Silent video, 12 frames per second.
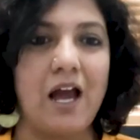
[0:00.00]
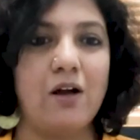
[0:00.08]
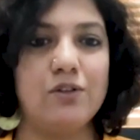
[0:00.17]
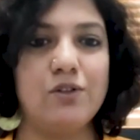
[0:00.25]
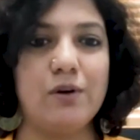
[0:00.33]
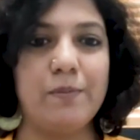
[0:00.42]

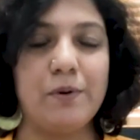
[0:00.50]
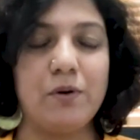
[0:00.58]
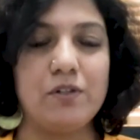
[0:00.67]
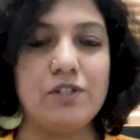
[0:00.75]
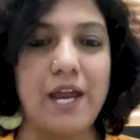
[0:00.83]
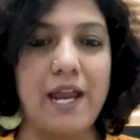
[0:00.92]
How do you
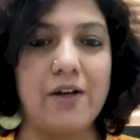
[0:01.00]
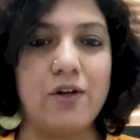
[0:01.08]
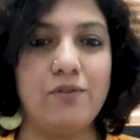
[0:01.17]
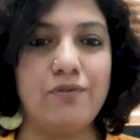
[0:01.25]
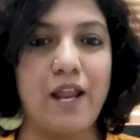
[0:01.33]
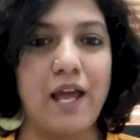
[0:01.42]
approach
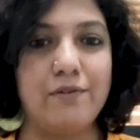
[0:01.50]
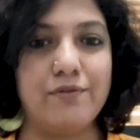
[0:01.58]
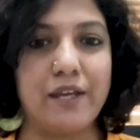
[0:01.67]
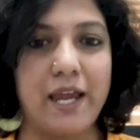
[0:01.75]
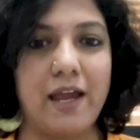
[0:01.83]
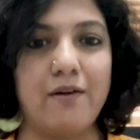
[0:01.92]
end of
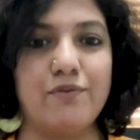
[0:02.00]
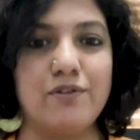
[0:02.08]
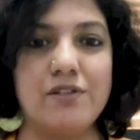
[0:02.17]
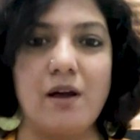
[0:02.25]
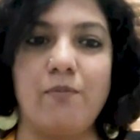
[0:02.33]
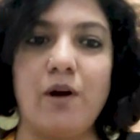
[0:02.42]
life care
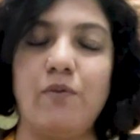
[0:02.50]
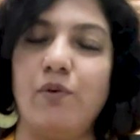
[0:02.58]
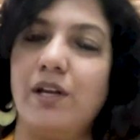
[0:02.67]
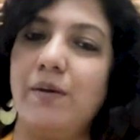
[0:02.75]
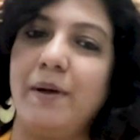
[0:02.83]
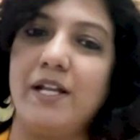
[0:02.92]
for someone
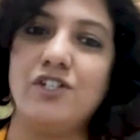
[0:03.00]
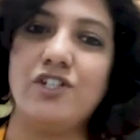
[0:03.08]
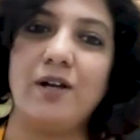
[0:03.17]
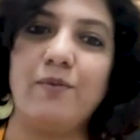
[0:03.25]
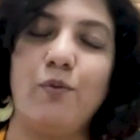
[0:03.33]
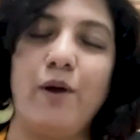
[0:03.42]
with
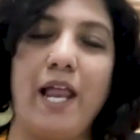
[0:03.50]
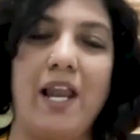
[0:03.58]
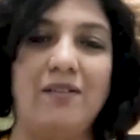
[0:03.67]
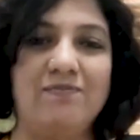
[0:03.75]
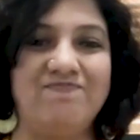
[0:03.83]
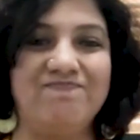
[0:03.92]
dementia?
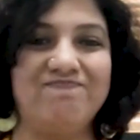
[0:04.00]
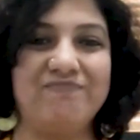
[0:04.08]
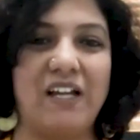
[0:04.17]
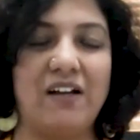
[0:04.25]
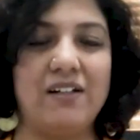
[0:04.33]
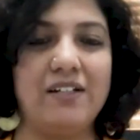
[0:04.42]
Well,
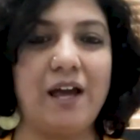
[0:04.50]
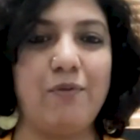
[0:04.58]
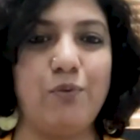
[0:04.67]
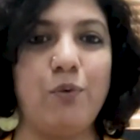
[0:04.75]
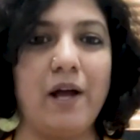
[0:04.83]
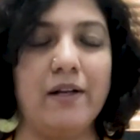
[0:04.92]

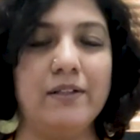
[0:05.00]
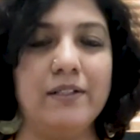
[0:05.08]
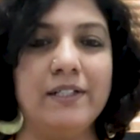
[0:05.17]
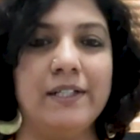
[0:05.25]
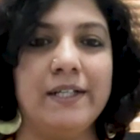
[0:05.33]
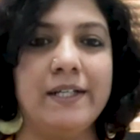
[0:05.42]
tough one.
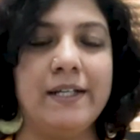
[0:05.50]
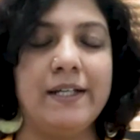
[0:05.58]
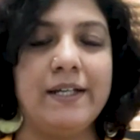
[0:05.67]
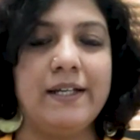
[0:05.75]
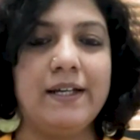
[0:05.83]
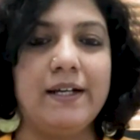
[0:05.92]

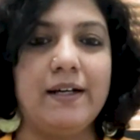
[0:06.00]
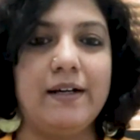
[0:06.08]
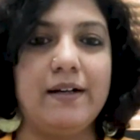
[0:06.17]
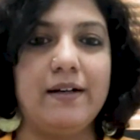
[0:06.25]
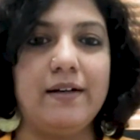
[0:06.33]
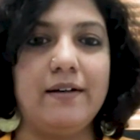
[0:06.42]

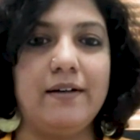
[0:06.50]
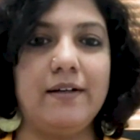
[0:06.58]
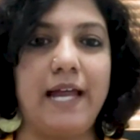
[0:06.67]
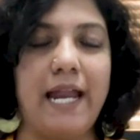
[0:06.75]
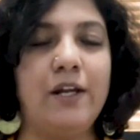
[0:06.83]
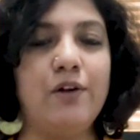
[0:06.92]

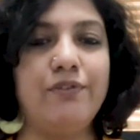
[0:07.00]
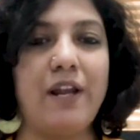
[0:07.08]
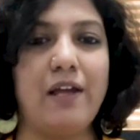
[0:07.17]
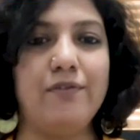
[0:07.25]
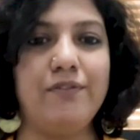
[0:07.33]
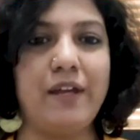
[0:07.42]
End of
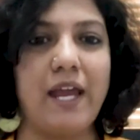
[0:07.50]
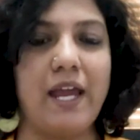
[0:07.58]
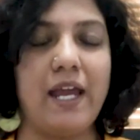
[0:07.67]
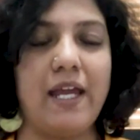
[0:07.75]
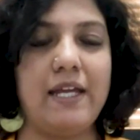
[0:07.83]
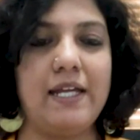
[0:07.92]
life
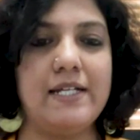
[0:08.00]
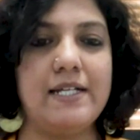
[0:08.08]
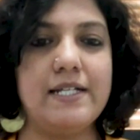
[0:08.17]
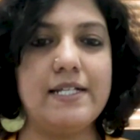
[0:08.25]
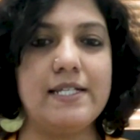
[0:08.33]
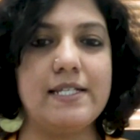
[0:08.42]
care
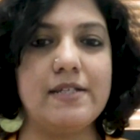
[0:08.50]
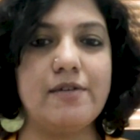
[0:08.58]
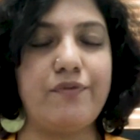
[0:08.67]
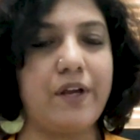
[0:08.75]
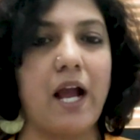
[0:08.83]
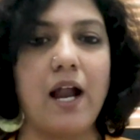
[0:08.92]
is
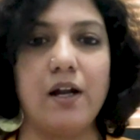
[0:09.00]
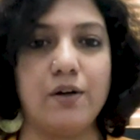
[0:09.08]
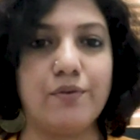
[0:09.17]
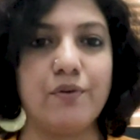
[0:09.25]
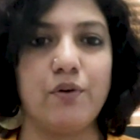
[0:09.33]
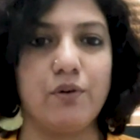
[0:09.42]

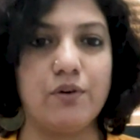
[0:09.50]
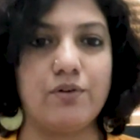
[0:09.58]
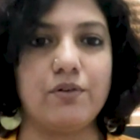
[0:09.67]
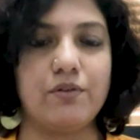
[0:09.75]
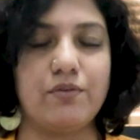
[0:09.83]
difficult for